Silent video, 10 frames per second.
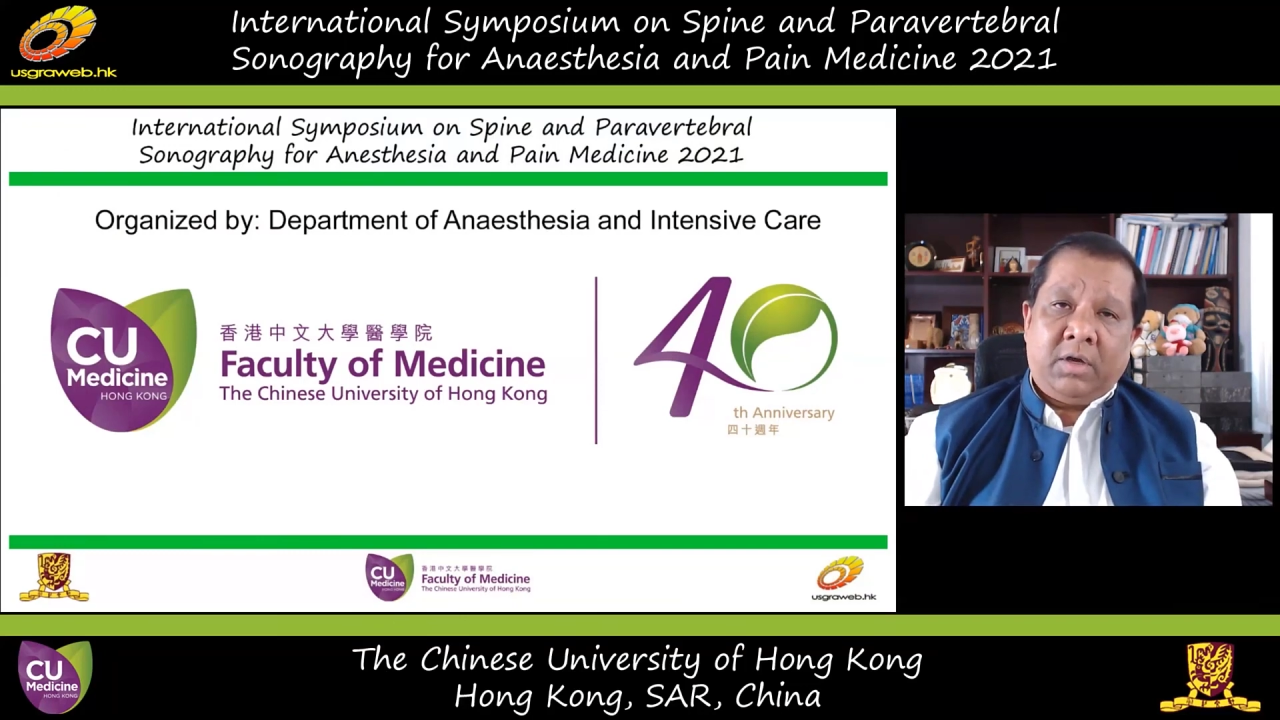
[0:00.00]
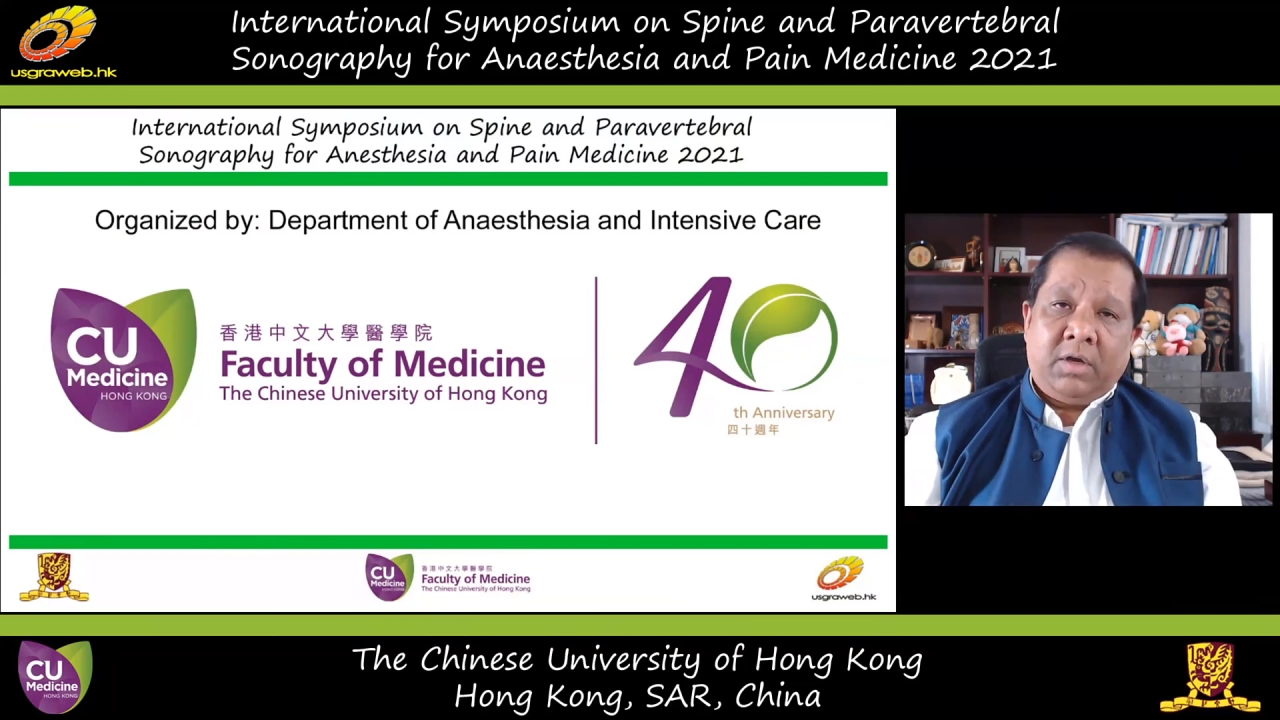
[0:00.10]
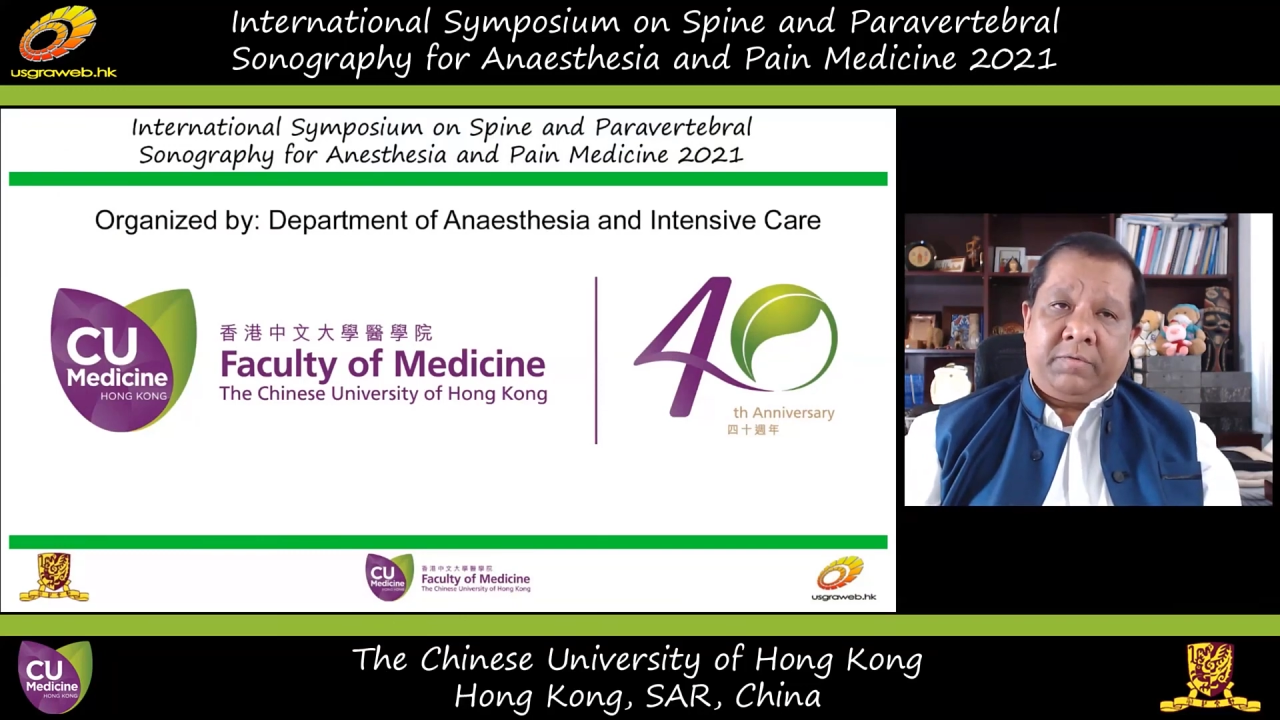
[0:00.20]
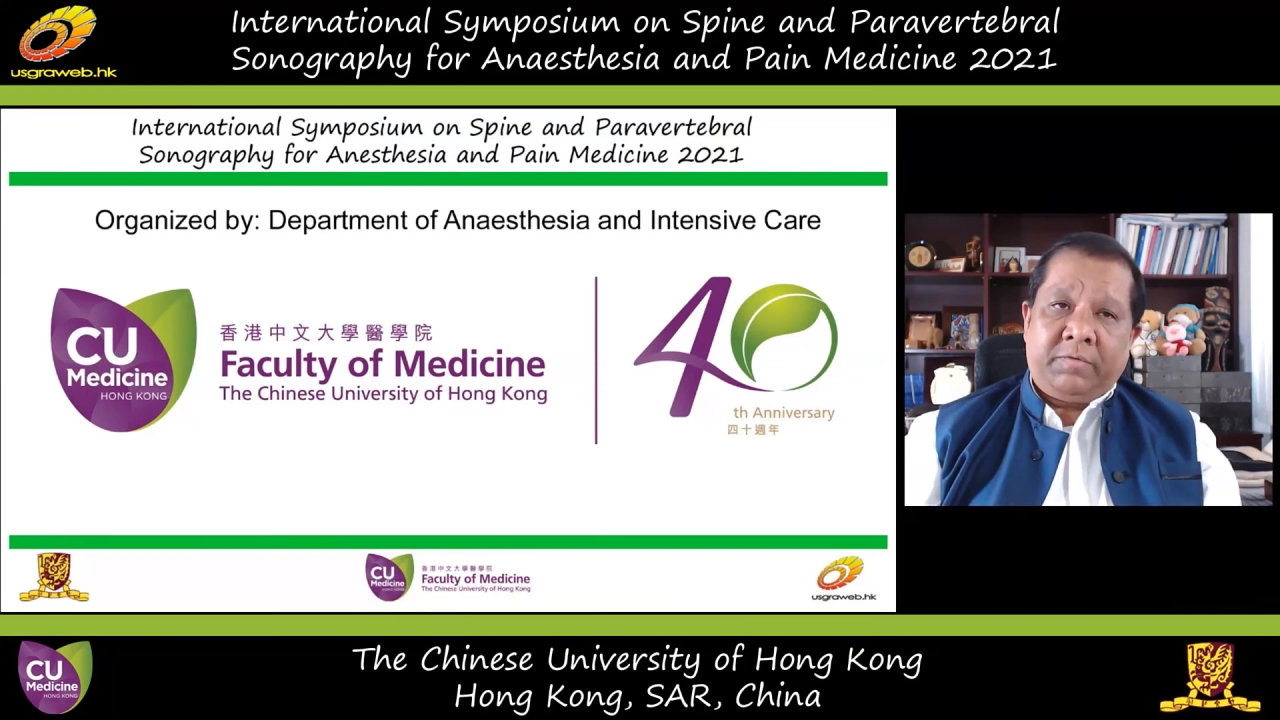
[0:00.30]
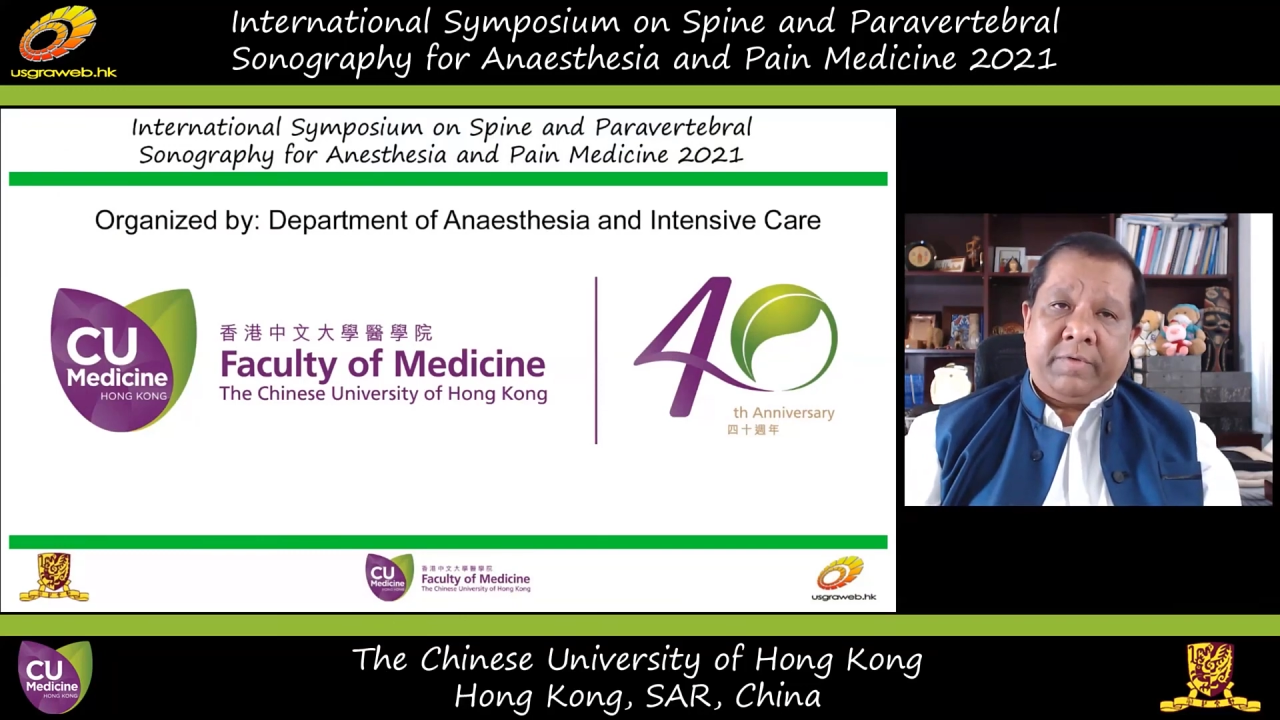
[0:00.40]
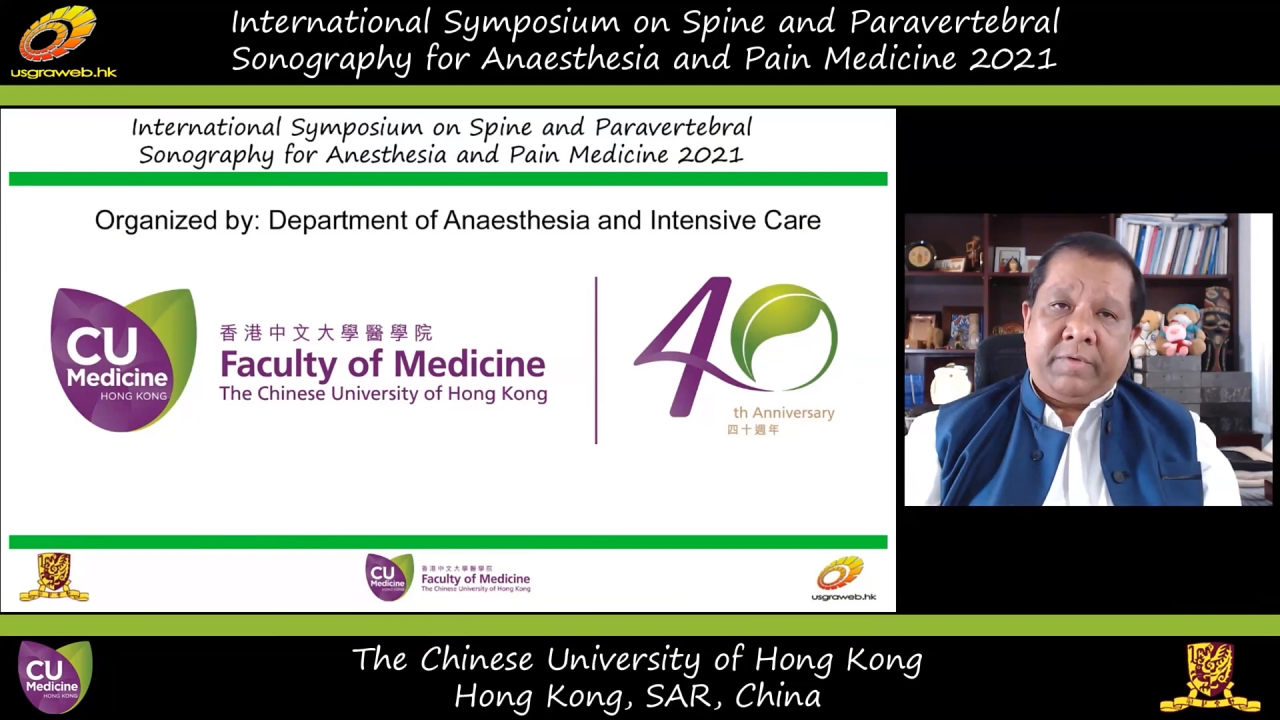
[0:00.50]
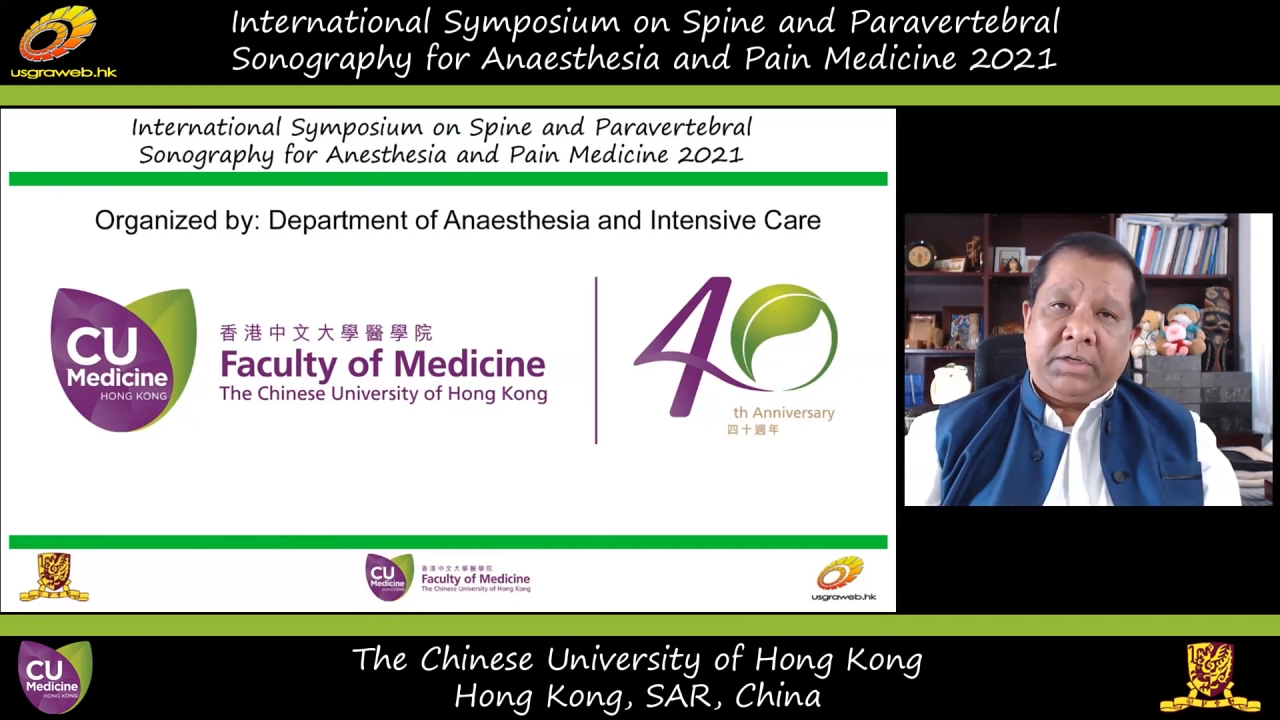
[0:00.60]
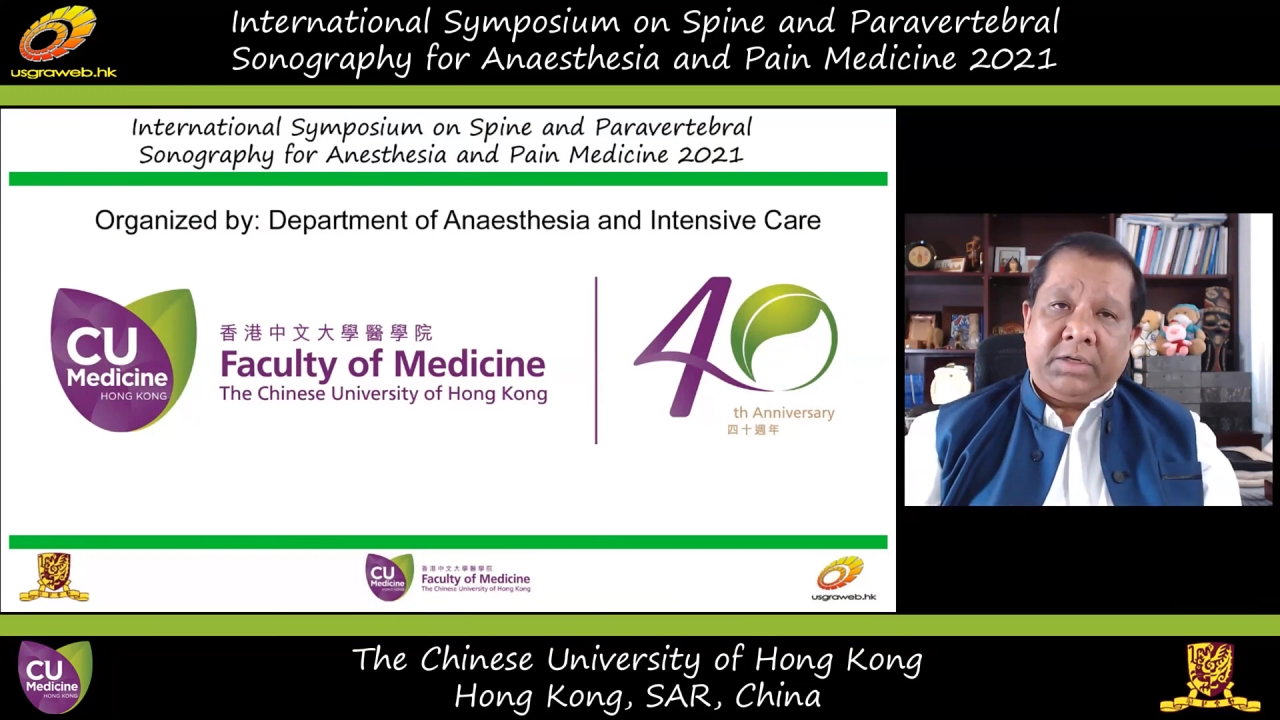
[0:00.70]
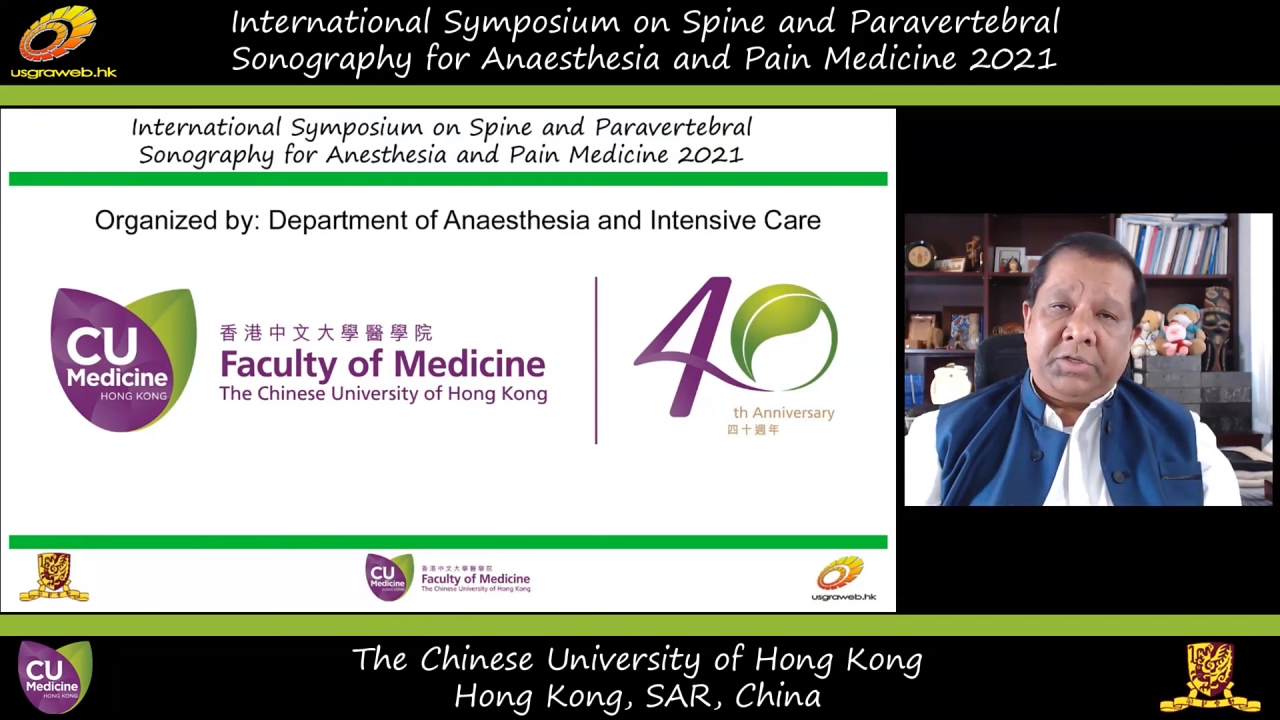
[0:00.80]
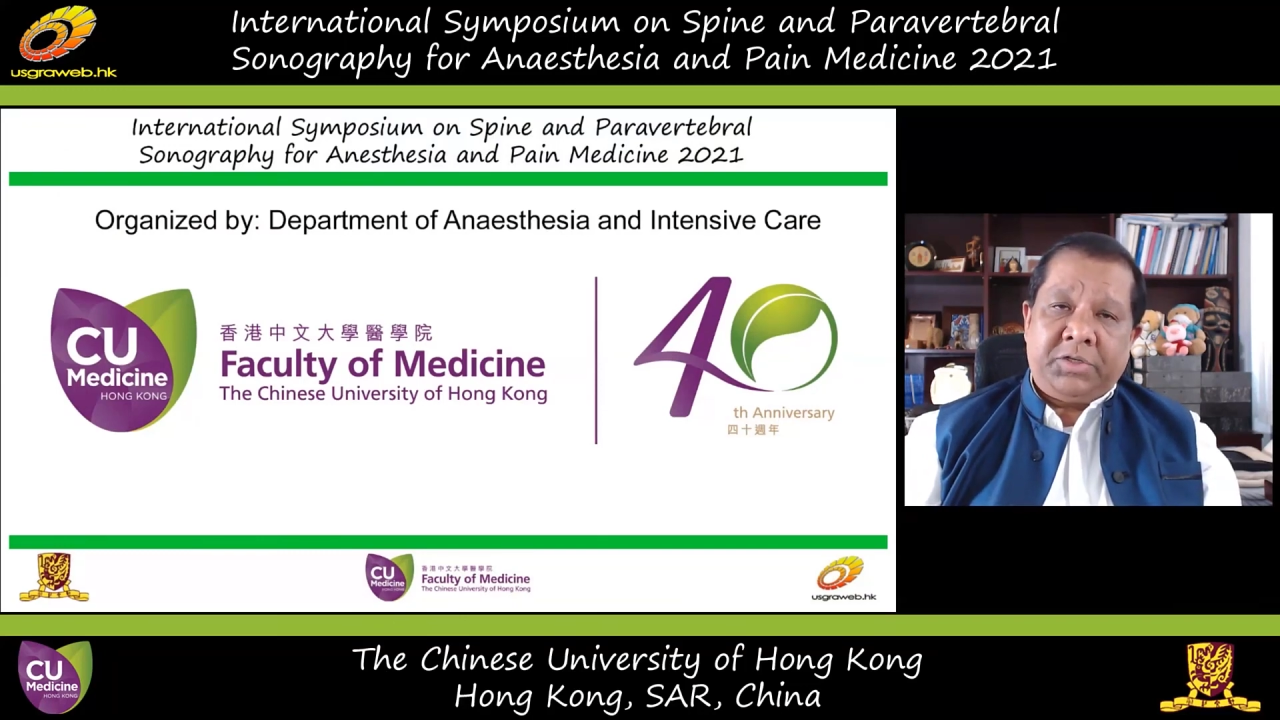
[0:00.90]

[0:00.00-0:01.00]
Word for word: of the Faculty of